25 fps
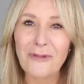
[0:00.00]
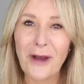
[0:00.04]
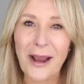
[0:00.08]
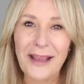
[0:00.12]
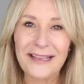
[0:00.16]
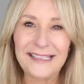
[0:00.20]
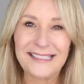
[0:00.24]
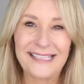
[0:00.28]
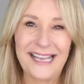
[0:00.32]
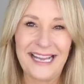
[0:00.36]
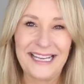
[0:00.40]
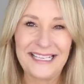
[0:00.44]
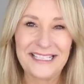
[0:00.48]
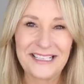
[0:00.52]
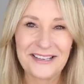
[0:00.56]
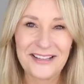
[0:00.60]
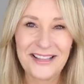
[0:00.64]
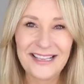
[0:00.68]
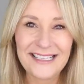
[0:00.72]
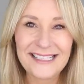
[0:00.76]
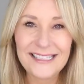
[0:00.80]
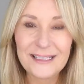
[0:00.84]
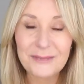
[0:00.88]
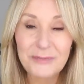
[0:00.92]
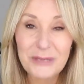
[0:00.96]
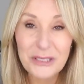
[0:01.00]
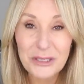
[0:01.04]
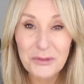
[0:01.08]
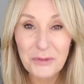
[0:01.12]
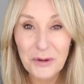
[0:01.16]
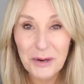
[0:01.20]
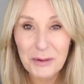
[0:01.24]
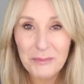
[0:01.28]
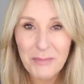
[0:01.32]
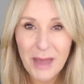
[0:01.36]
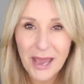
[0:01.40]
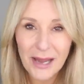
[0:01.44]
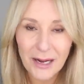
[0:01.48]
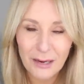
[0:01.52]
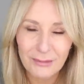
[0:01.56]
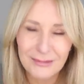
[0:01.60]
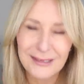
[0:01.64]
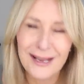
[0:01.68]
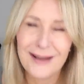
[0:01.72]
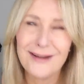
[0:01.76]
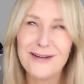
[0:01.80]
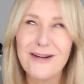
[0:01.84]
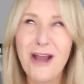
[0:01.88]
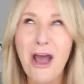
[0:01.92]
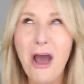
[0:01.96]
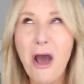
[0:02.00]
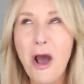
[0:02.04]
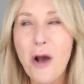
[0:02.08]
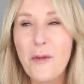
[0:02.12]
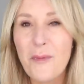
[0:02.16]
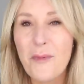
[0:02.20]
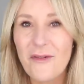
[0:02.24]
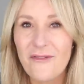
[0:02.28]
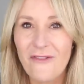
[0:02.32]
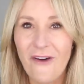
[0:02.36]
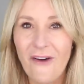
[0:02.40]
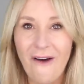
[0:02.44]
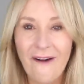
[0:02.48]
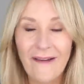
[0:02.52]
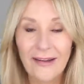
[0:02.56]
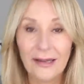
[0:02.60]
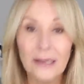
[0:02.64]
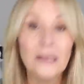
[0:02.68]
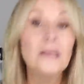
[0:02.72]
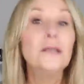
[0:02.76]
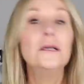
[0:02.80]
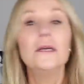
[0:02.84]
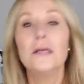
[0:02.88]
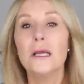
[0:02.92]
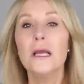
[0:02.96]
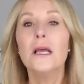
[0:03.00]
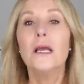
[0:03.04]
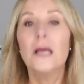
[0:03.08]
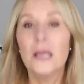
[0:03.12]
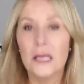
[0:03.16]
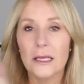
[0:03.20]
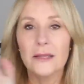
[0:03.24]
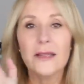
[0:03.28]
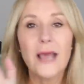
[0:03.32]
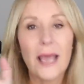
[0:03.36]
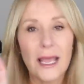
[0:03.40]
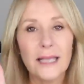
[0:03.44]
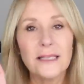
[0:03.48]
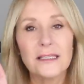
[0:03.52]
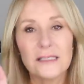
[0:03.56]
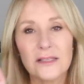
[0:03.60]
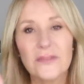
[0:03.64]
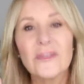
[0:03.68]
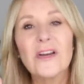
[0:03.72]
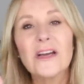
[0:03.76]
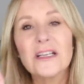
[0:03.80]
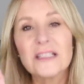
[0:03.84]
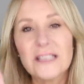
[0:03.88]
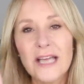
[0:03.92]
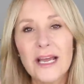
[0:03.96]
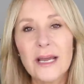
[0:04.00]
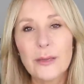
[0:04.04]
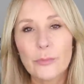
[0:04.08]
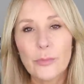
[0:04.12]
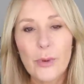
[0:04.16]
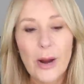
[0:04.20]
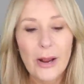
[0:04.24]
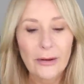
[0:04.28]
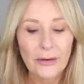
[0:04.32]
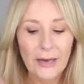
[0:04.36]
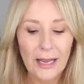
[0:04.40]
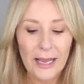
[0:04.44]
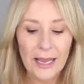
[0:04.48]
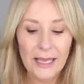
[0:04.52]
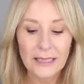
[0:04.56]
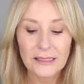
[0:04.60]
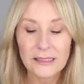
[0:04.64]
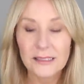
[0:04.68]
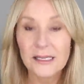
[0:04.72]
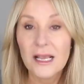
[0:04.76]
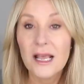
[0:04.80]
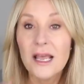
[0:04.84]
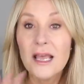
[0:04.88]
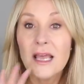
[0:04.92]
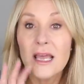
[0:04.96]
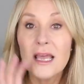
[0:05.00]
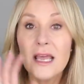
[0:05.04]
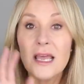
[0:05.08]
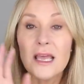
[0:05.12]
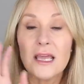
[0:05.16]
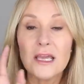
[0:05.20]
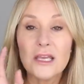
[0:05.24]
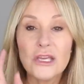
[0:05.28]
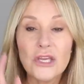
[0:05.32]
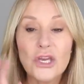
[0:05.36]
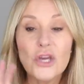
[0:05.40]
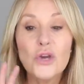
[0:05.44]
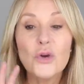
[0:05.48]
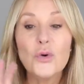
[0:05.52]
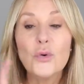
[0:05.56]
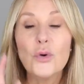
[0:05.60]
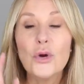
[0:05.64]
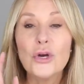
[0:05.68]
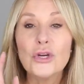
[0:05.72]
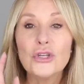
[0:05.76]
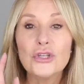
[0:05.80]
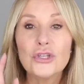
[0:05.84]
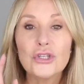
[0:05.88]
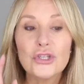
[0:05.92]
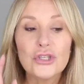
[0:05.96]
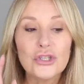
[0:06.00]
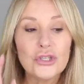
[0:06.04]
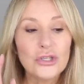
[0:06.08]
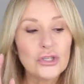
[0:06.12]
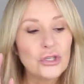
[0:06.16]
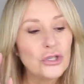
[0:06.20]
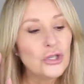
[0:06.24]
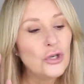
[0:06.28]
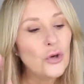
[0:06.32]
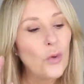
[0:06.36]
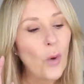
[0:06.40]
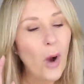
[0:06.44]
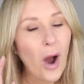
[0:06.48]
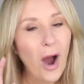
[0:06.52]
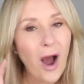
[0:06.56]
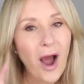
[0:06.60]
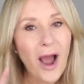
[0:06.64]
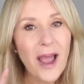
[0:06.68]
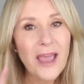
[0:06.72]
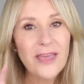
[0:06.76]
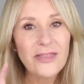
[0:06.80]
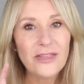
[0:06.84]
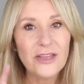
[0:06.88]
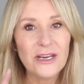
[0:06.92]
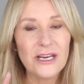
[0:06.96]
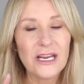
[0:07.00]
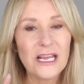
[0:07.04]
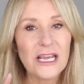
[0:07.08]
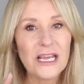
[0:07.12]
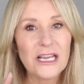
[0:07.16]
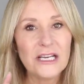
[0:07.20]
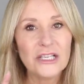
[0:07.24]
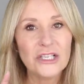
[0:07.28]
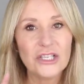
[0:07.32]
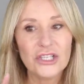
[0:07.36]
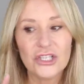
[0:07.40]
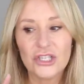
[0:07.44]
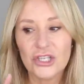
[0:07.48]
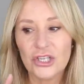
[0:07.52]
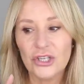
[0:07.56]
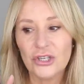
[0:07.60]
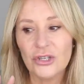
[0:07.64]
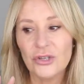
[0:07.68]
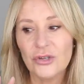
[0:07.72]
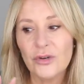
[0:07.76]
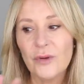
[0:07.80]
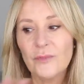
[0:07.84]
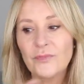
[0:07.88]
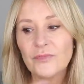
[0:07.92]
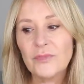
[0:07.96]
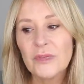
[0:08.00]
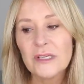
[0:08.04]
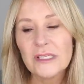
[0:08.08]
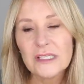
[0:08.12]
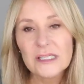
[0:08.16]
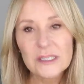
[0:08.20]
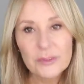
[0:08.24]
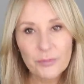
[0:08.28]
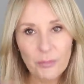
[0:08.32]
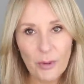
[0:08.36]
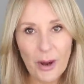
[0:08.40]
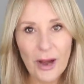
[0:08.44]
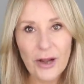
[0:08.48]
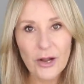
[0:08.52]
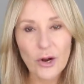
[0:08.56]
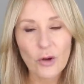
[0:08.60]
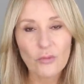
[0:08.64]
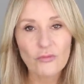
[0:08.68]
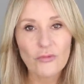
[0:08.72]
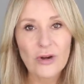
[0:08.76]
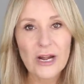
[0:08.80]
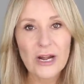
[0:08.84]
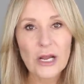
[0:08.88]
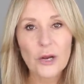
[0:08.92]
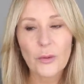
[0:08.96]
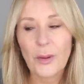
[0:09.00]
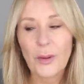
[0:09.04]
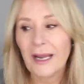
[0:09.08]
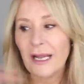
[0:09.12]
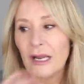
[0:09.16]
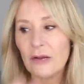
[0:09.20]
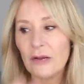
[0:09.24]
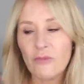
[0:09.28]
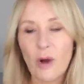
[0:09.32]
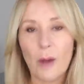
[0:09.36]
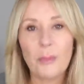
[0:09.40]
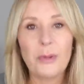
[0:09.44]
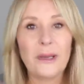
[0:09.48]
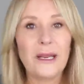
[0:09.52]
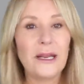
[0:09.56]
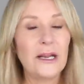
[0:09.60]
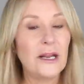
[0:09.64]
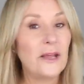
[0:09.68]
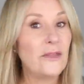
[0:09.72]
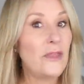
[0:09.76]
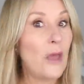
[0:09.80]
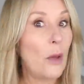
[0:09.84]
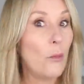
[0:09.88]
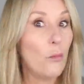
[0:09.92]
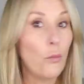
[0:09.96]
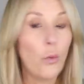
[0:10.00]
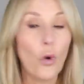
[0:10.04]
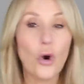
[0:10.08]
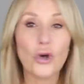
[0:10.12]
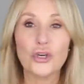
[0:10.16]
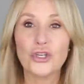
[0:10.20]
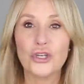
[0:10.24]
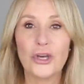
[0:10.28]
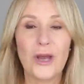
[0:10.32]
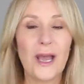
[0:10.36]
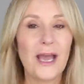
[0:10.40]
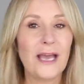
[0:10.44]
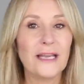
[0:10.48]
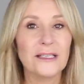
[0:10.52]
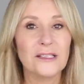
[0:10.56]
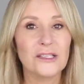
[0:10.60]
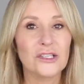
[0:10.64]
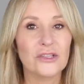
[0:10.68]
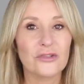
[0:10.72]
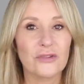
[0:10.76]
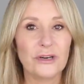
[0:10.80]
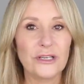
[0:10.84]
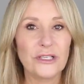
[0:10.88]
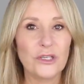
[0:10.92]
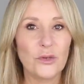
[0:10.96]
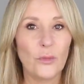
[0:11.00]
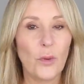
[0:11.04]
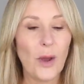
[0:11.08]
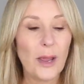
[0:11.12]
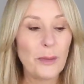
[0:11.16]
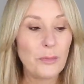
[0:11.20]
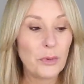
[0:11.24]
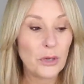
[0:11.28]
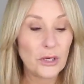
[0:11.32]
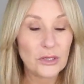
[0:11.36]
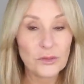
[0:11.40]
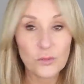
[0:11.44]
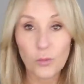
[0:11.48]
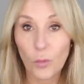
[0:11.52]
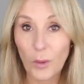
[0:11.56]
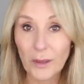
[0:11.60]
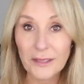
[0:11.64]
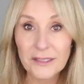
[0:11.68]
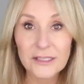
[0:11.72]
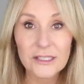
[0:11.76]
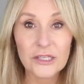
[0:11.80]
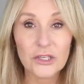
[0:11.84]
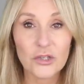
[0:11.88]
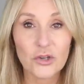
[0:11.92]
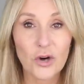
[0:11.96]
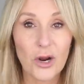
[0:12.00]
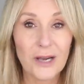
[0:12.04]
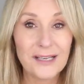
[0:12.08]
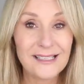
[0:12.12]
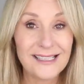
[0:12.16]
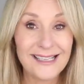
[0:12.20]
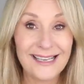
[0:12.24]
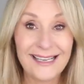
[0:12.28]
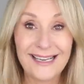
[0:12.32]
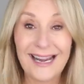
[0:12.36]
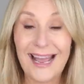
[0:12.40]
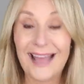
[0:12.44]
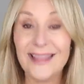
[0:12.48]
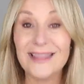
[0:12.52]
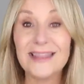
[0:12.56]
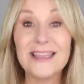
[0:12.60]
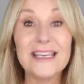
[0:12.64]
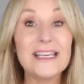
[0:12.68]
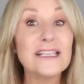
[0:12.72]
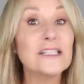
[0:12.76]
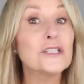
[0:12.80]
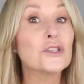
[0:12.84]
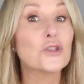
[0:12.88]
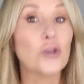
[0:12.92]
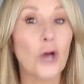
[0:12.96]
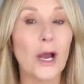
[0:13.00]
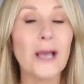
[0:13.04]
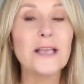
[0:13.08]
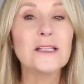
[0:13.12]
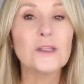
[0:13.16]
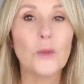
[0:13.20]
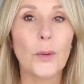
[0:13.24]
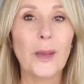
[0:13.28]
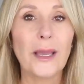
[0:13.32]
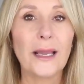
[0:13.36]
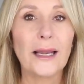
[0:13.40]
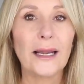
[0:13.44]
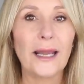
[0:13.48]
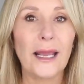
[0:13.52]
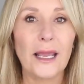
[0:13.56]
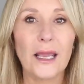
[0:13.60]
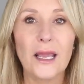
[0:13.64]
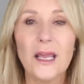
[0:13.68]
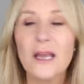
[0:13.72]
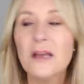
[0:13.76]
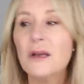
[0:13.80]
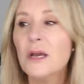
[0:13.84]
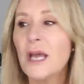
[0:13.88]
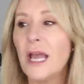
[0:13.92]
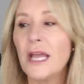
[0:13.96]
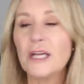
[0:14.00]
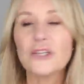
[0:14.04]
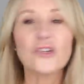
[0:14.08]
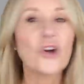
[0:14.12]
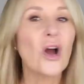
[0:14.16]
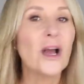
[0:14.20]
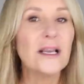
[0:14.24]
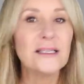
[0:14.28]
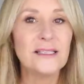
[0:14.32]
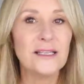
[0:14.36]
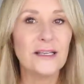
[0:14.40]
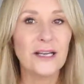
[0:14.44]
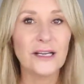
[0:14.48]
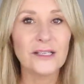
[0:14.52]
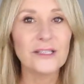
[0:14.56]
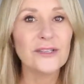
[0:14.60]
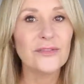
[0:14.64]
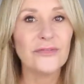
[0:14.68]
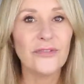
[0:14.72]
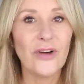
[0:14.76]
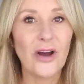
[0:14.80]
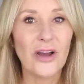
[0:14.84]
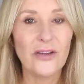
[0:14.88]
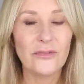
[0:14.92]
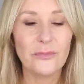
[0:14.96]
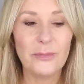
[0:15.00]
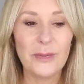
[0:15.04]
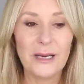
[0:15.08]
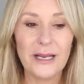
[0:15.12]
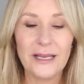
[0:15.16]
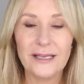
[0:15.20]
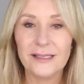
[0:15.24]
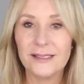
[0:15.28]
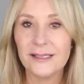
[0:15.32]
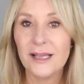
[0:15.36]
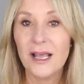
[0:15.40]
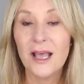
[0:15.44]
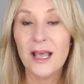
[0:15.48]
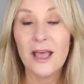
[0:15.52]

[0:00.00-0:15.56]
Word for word: right, and centre. And they said, I mean, you want a mitt? I was like, no, I'll be fine. Hence the fact I have brown hands. You, you either need to spray it on really quickly, rub it in and then wash your hands straight away because once it dries in and this dries quickly, it dries in under five minutes,